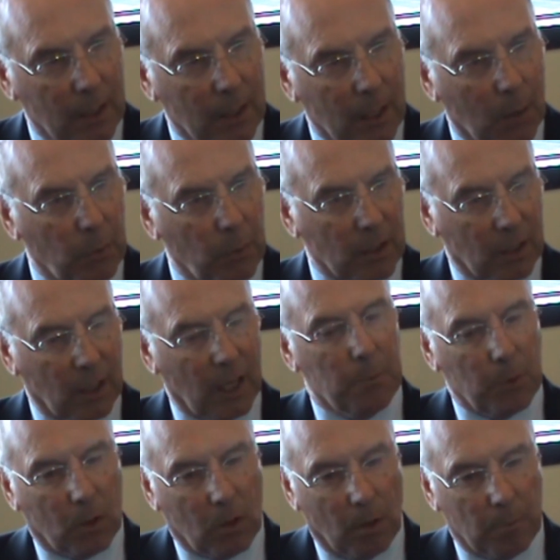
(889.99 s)
And when
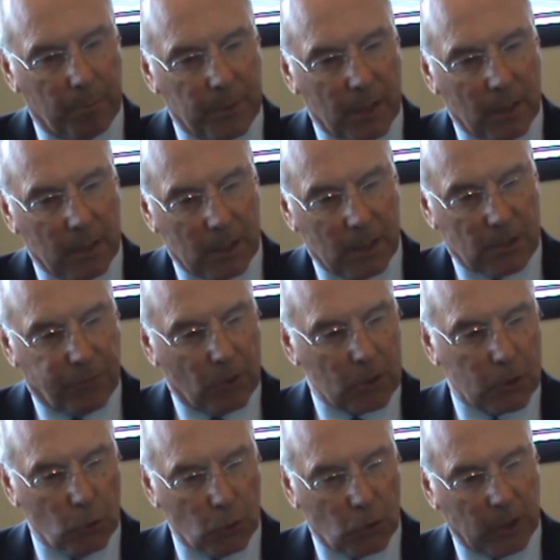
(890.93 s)
Graham come, his
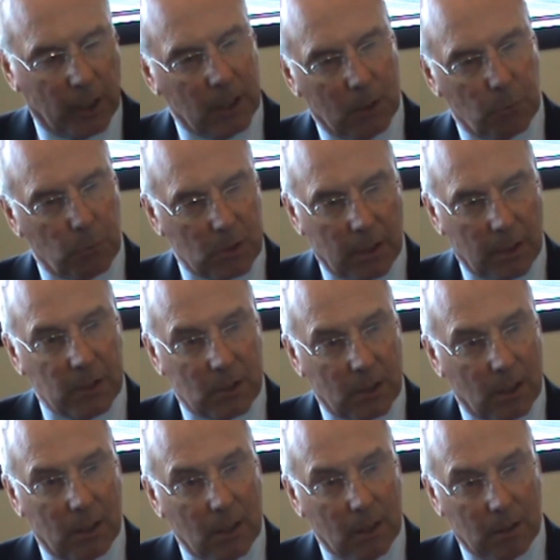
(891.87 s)
first 2 signing was like
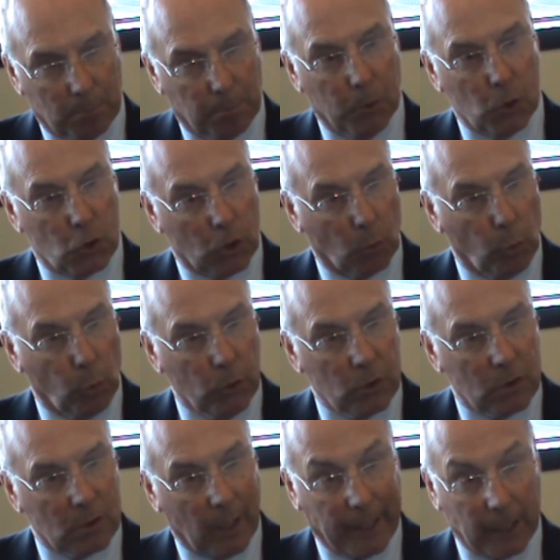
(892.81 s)
say Butch and
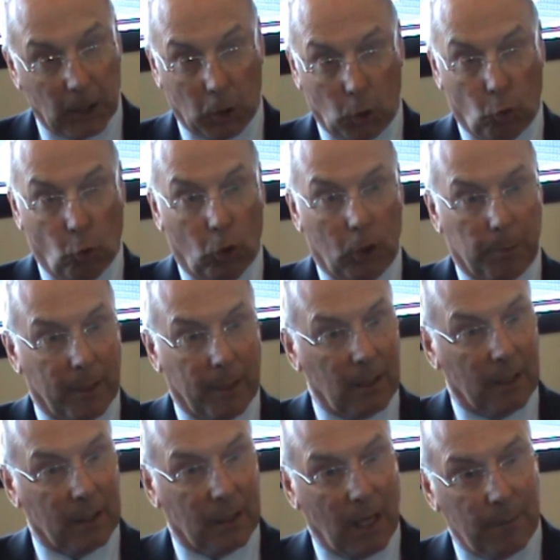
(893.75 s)
Woods, England goalkeeper,
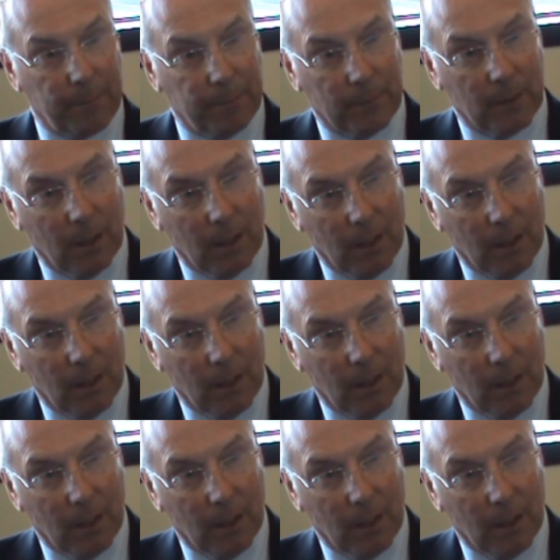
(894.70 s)
England captain.